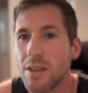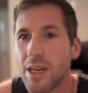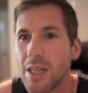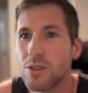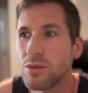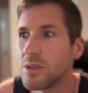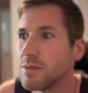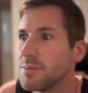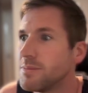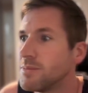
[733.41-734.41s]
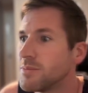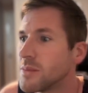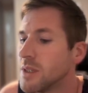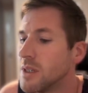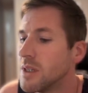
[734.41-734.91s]
actual
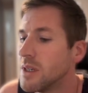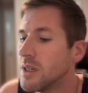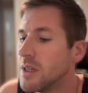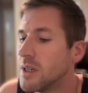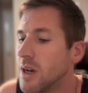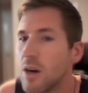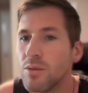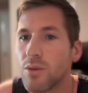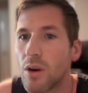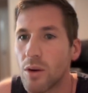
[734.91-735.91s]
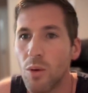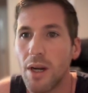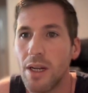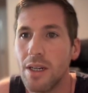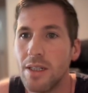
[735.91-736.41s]
how far
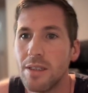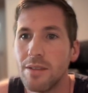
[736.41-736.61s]
away